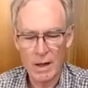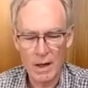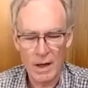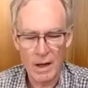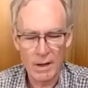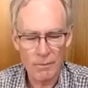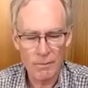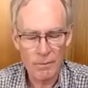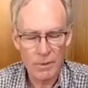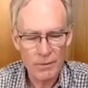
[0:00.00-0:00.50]

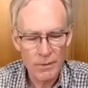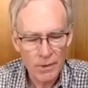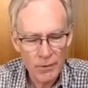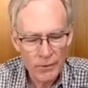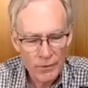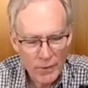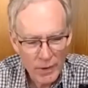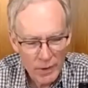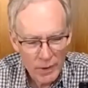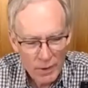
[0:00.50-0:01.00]
And my
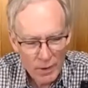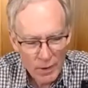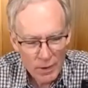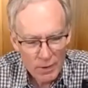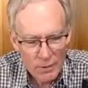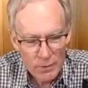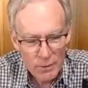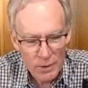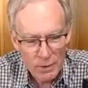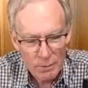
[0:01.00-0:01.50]
first thing you
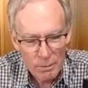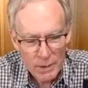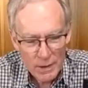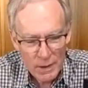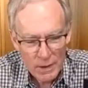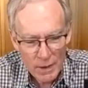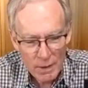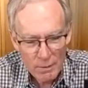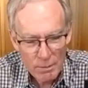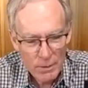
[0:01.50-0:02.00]
notice when you pick
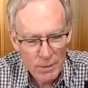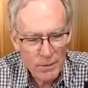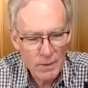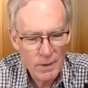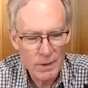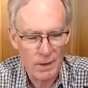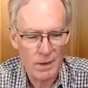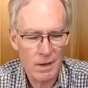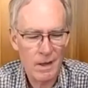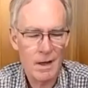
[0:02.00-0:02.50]
it up in
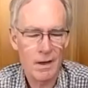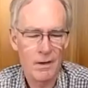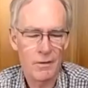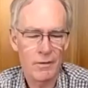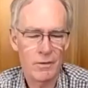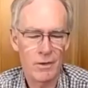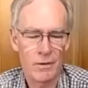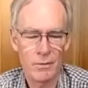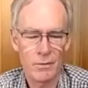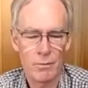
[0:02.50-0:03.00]
the
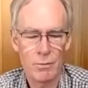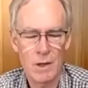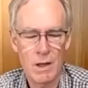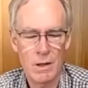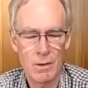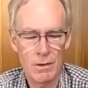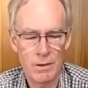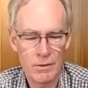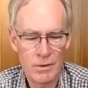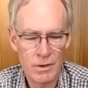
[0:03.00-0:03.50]
glass, it's
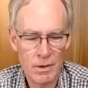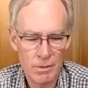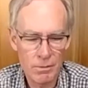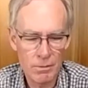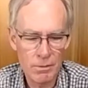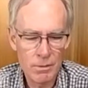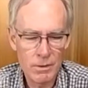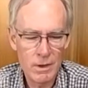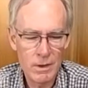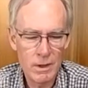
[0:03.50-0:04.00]
wow, it's got a
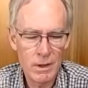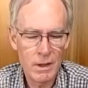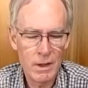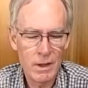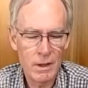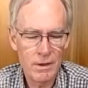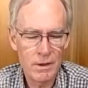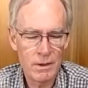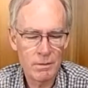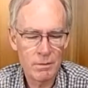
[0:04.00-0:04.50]
really
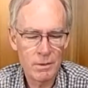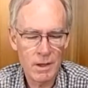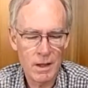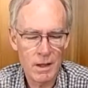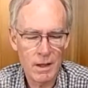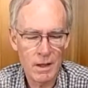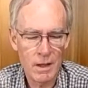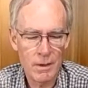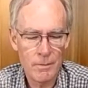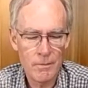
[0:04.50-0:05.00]
deep
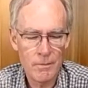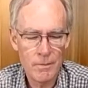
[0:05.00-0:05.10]
colour.